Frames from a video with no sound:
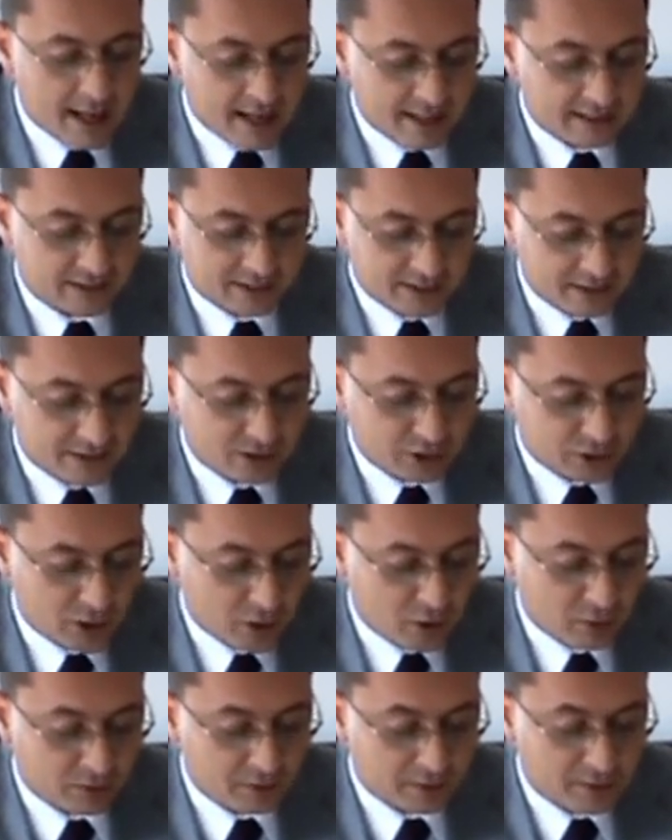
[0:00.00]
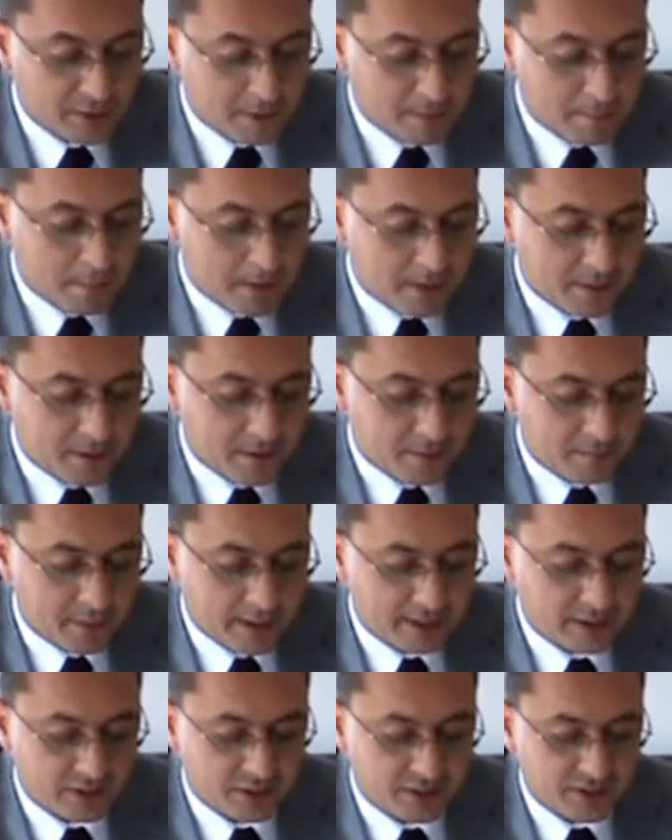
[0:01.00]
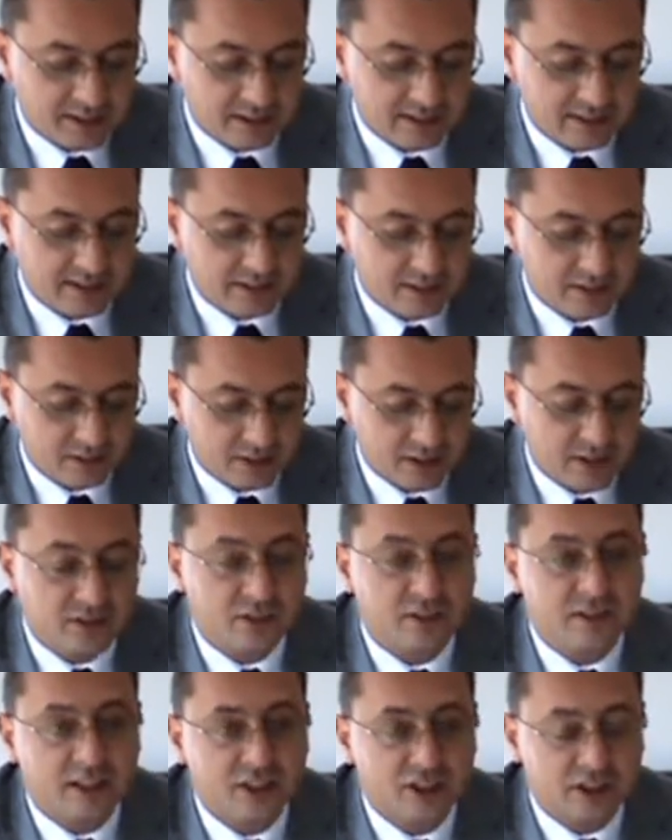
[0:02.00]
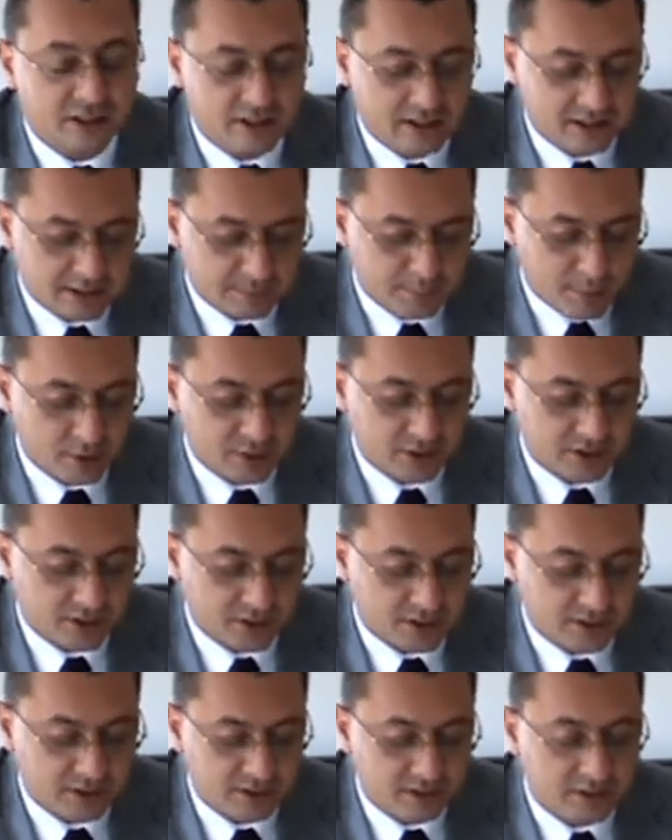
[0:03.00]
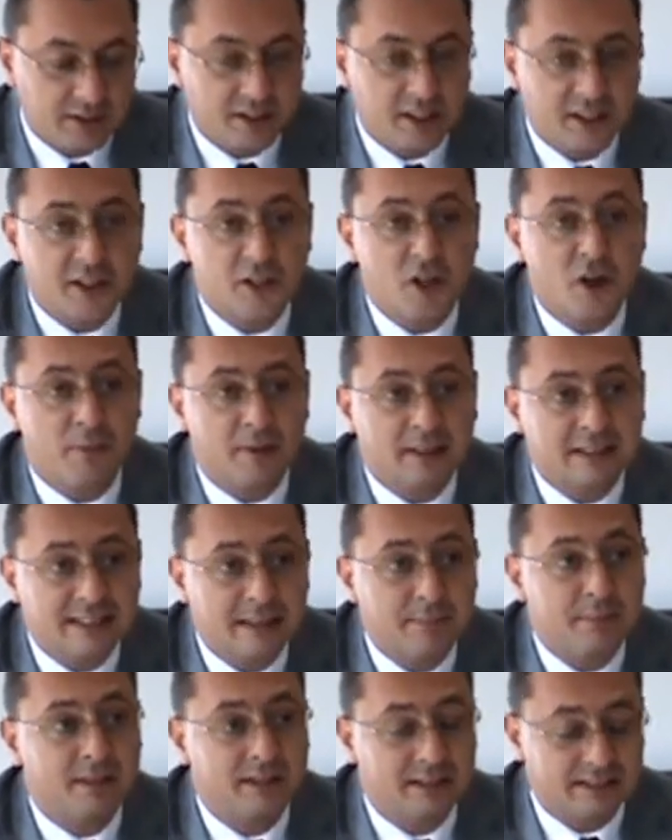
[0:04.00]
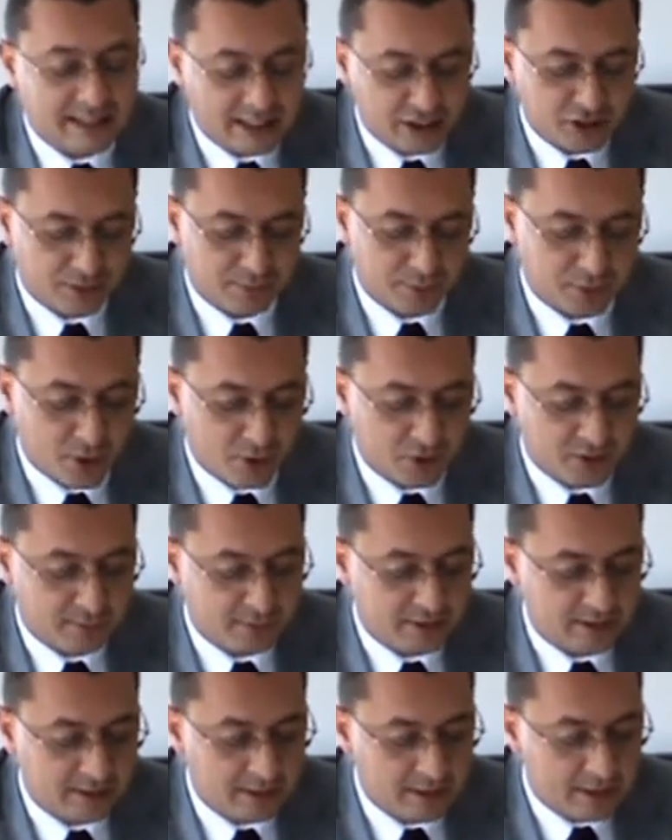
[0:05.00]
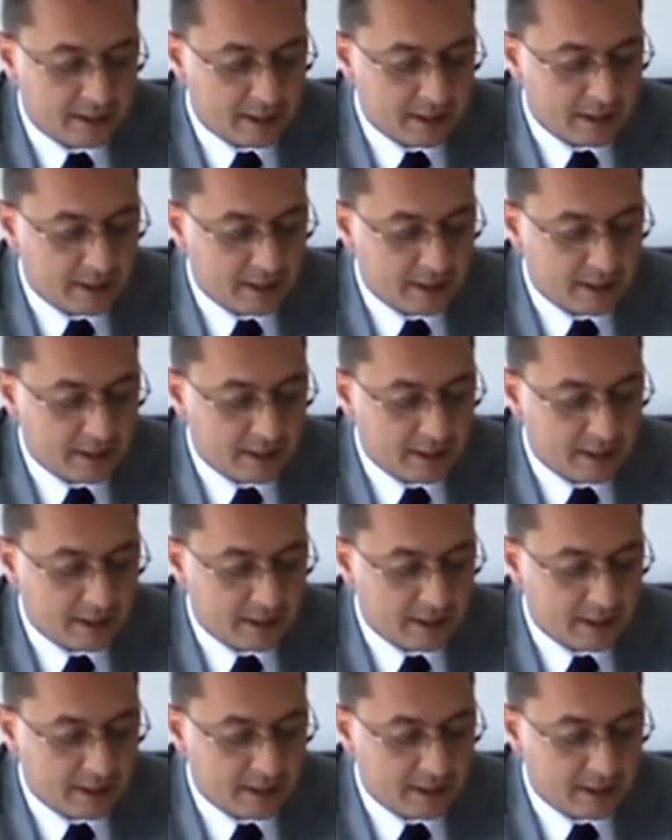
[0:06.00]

as shown uh, by the recent internationally sponsored economic stabilization programs